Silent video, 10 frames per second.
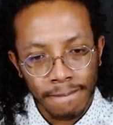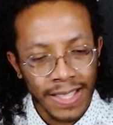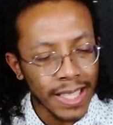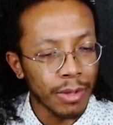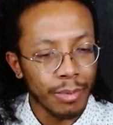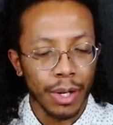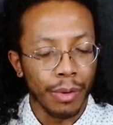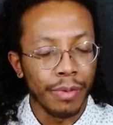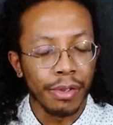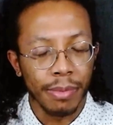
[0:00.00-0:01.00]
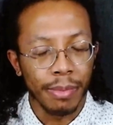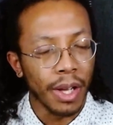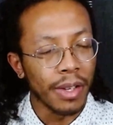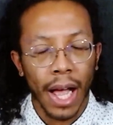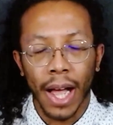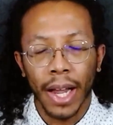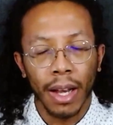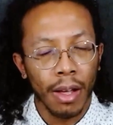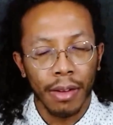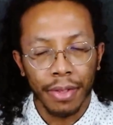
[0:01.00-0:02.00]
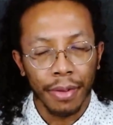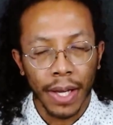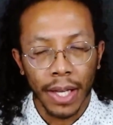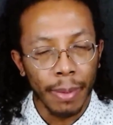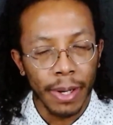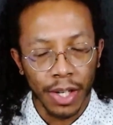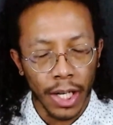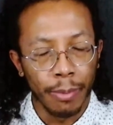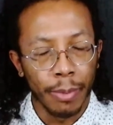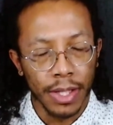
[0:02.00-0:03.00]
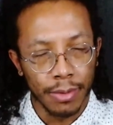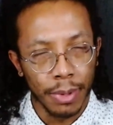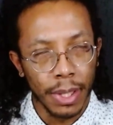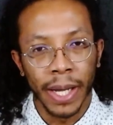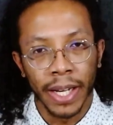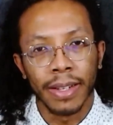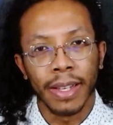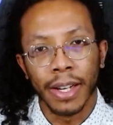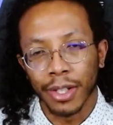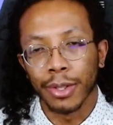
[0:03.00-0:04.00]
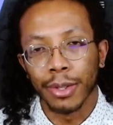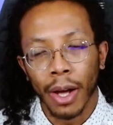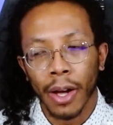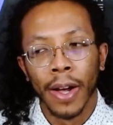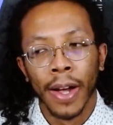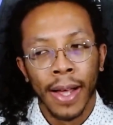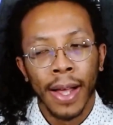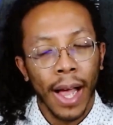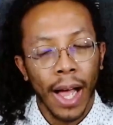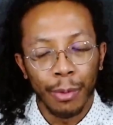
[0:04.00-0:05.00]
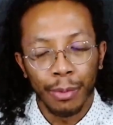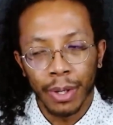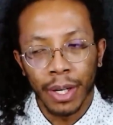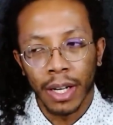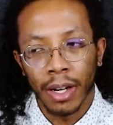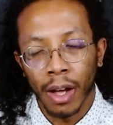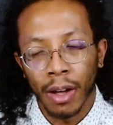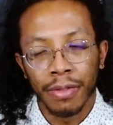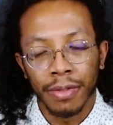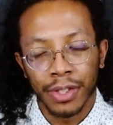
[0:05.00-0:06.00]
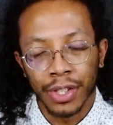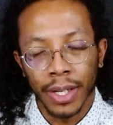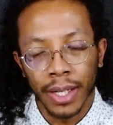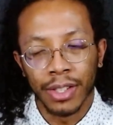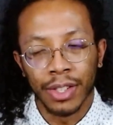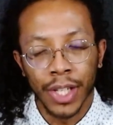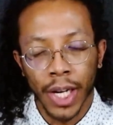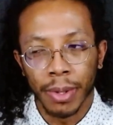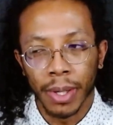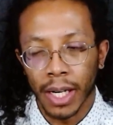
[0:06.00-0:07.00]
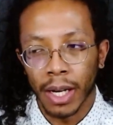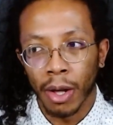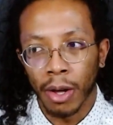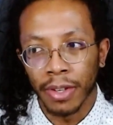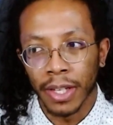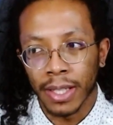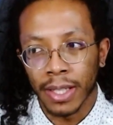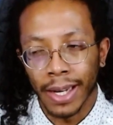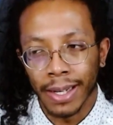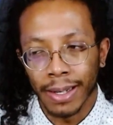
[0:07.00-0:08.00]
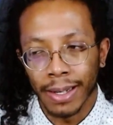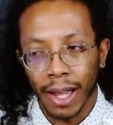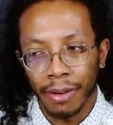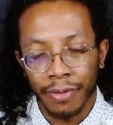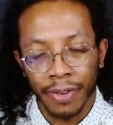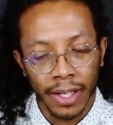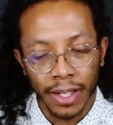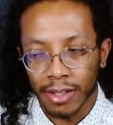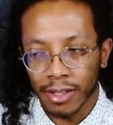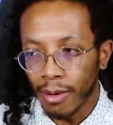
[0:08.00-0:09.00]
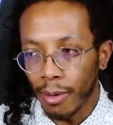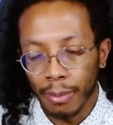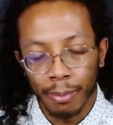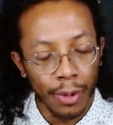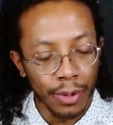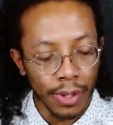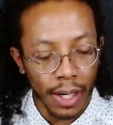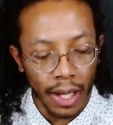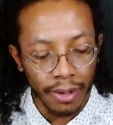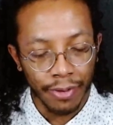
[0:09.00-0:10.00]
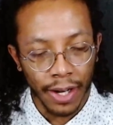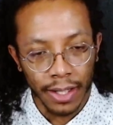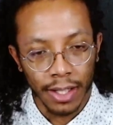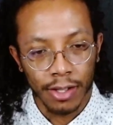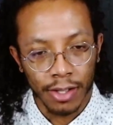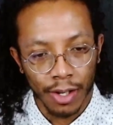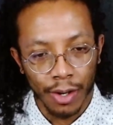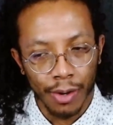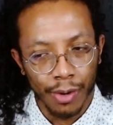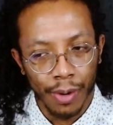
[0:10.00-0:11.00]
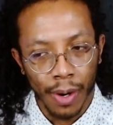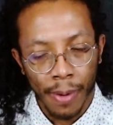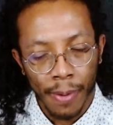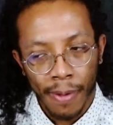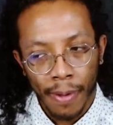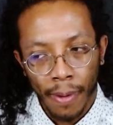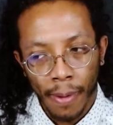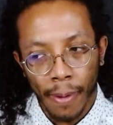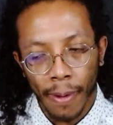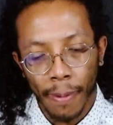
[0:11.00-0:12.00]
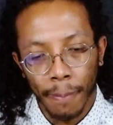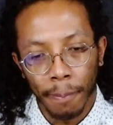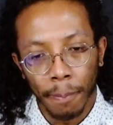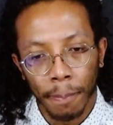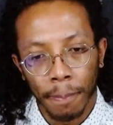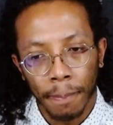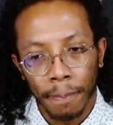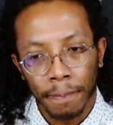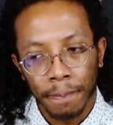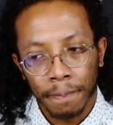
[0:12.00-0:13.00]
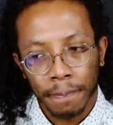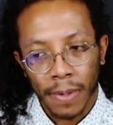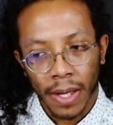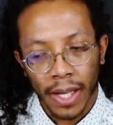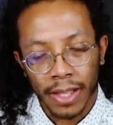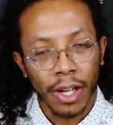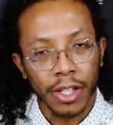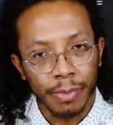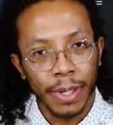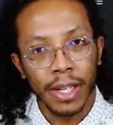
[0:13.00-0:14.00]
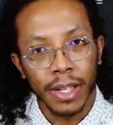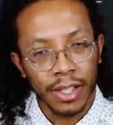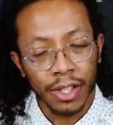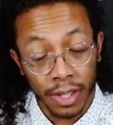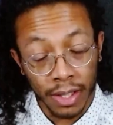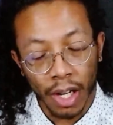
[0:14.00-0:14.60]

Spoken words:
this is really confusing, because I love the fact that Major Gilbert is really paying attention to her. I really love it, genuinely love it, and I find it so important, and I find it so, it touched me, it